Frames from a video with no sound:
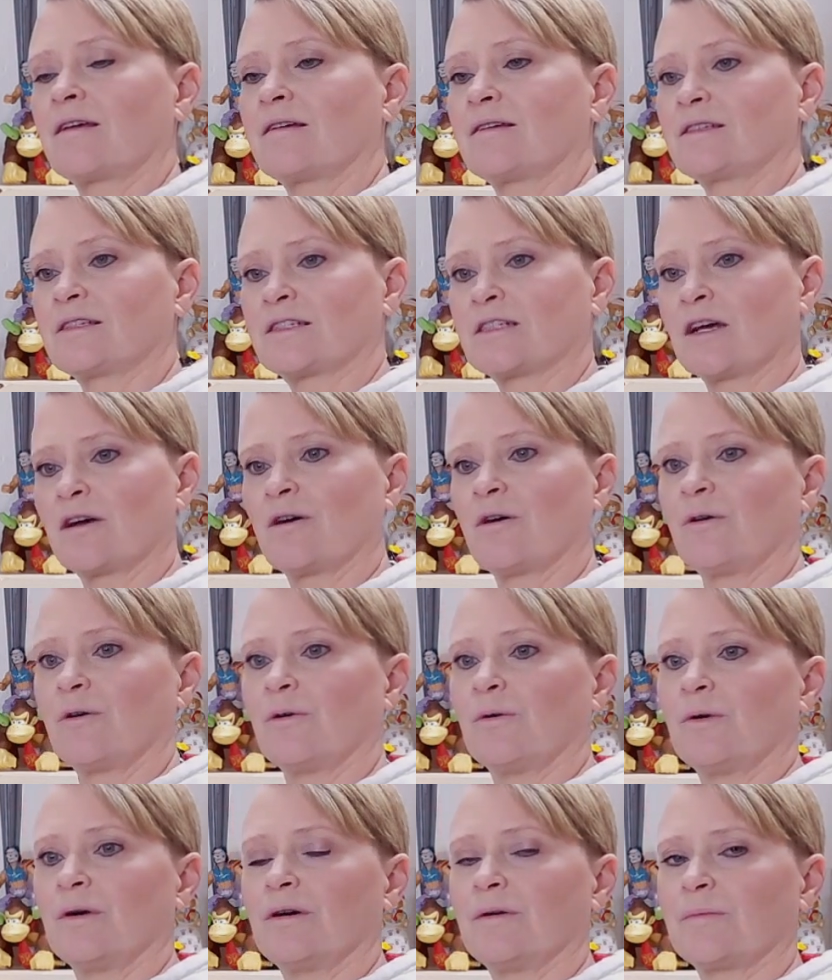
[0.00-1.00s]

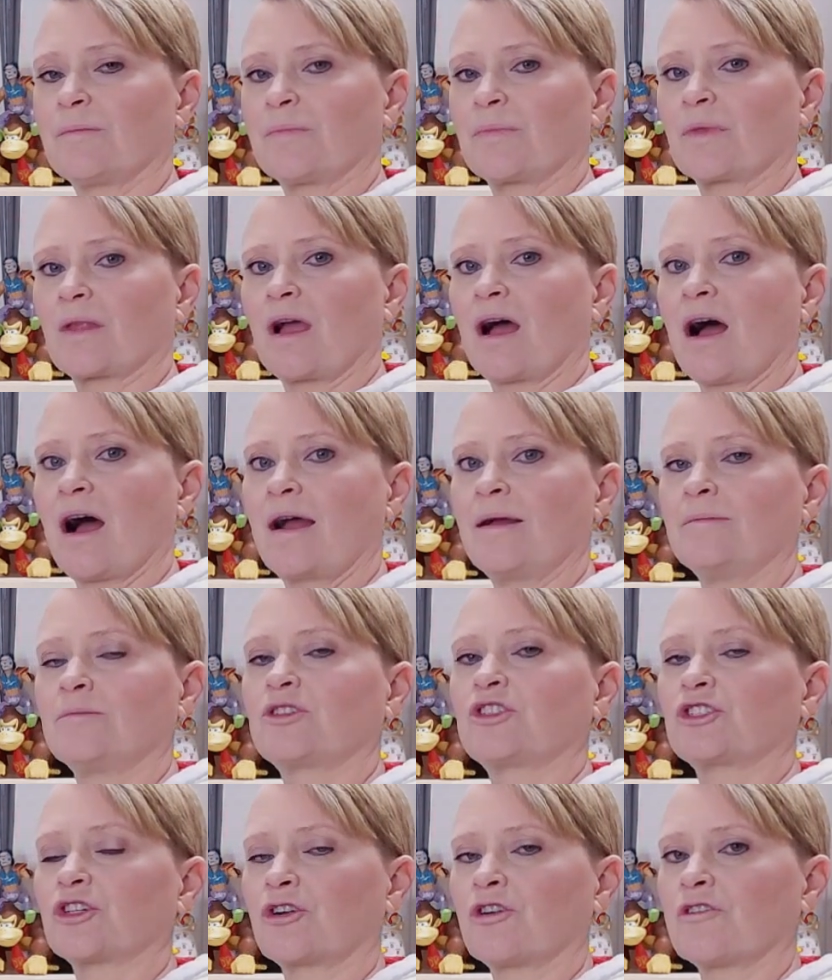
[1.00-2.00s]
So I'm
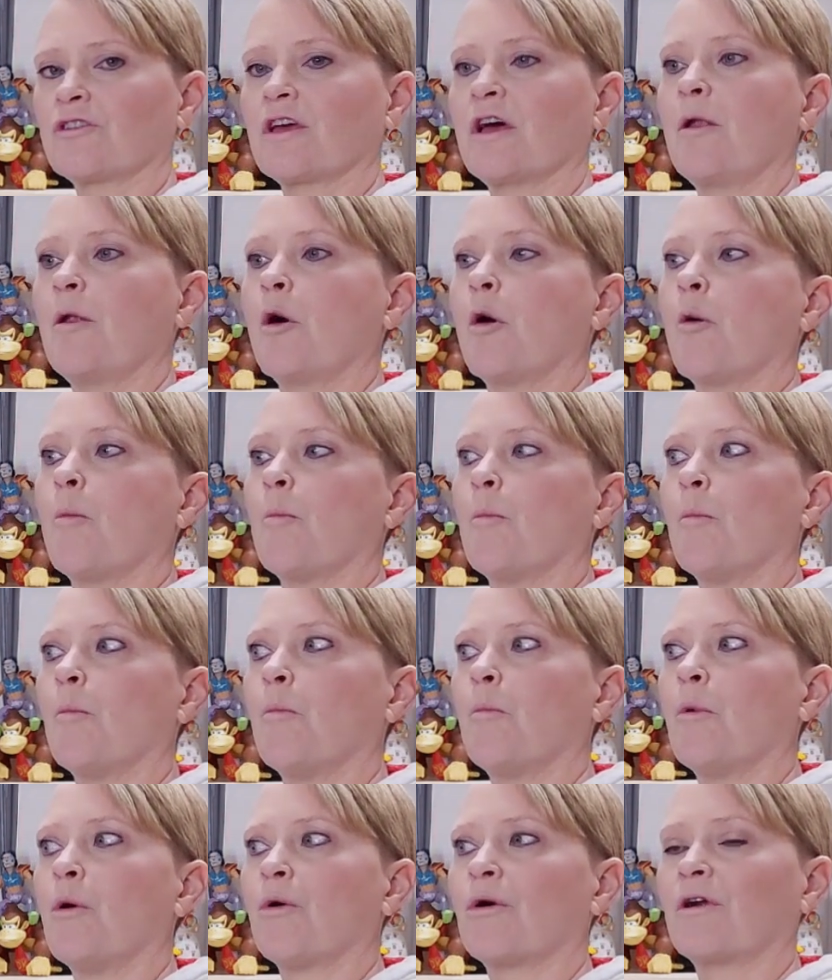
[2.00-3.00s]
sure that
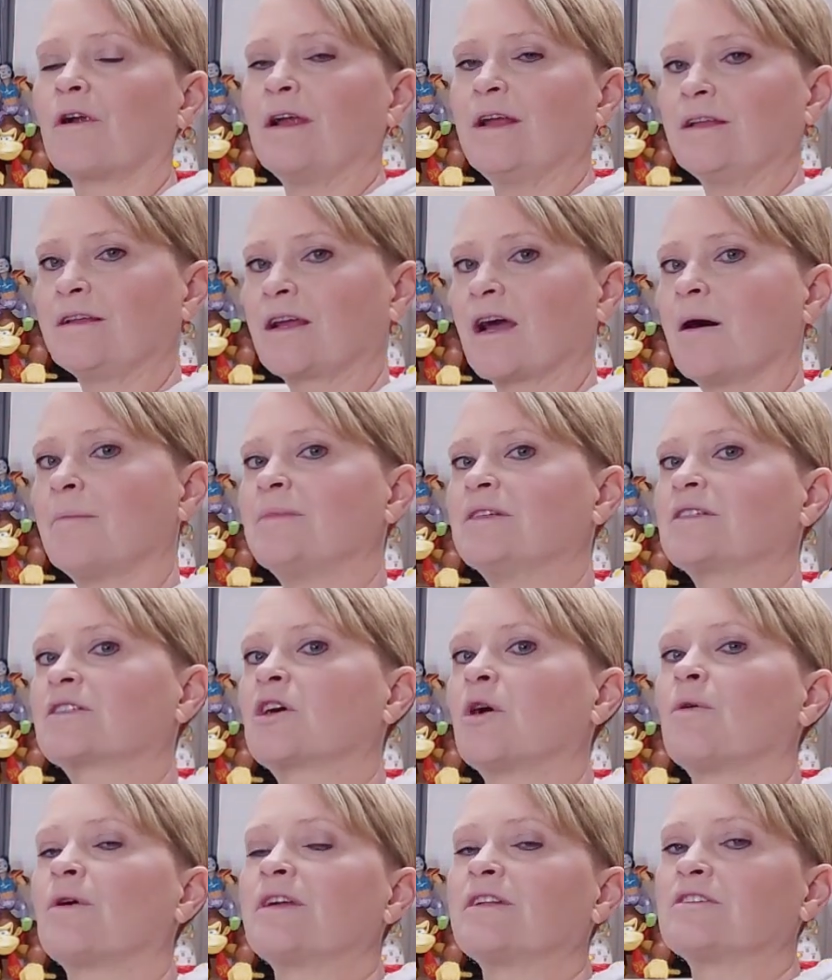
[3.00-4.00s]
more income is
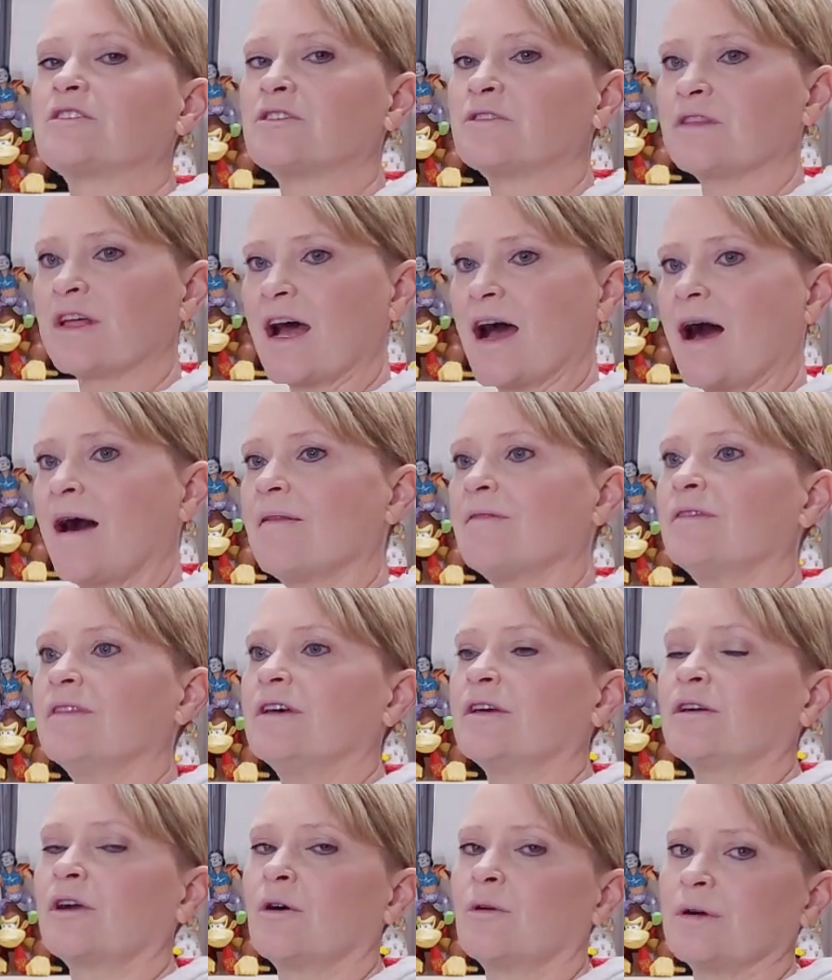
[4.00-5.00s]
going to that
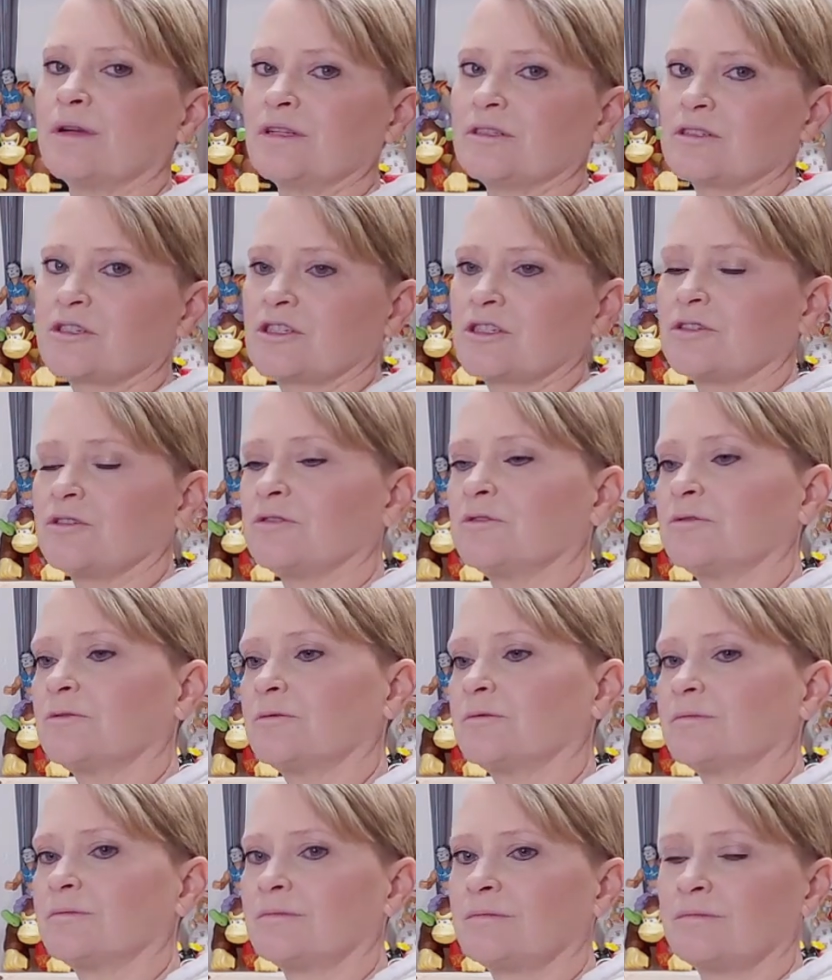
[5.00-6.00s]
than going to
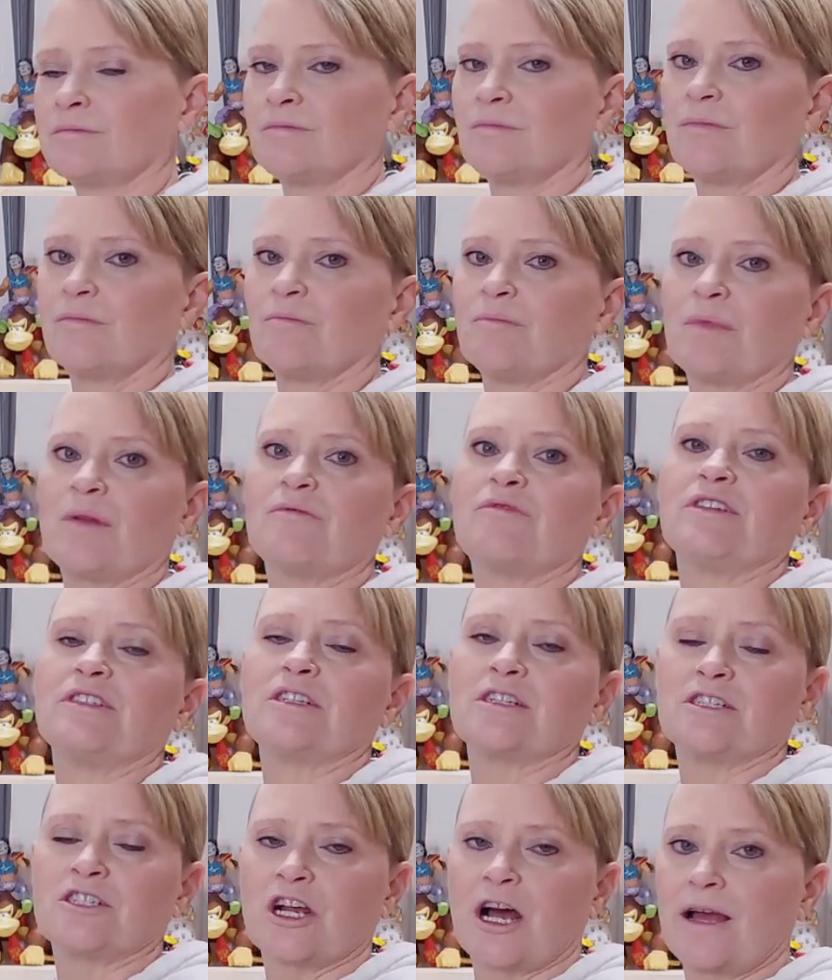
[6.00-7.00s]

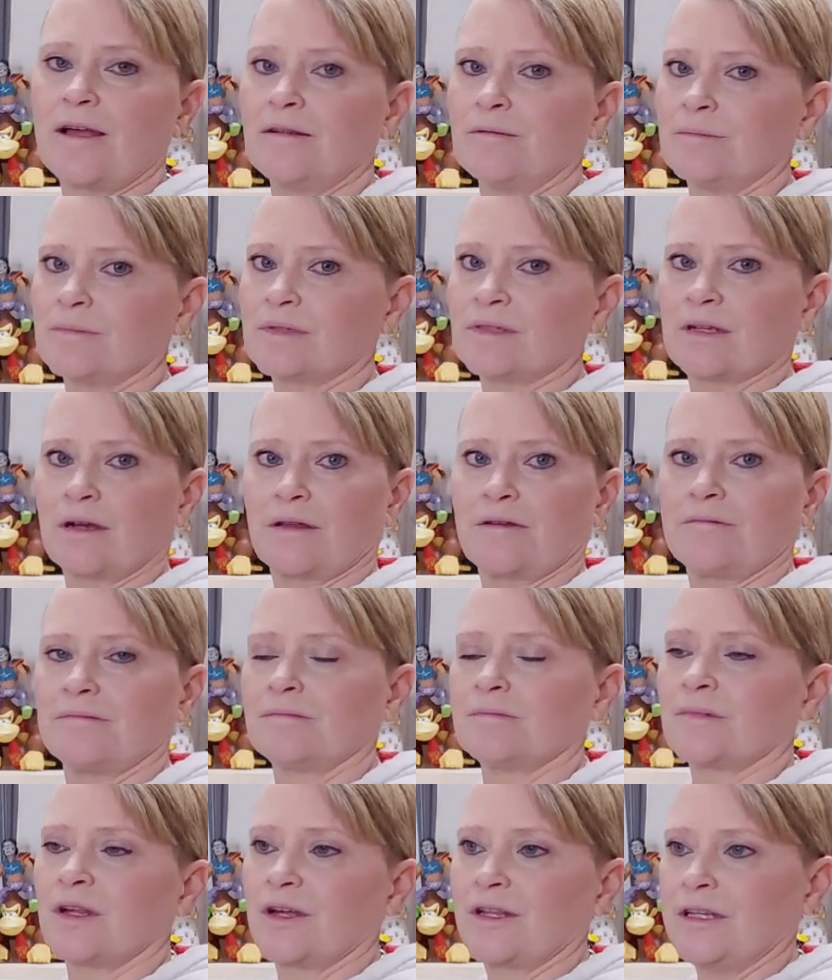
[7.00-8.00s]
vintage items on
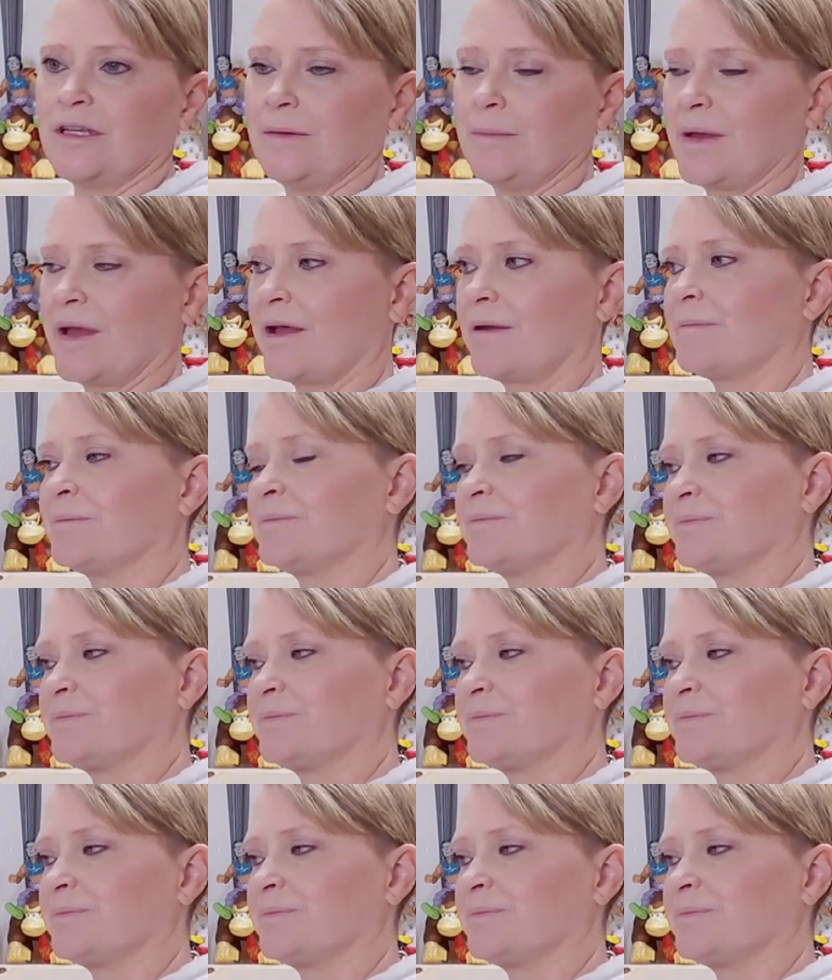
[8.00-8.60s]
eBay.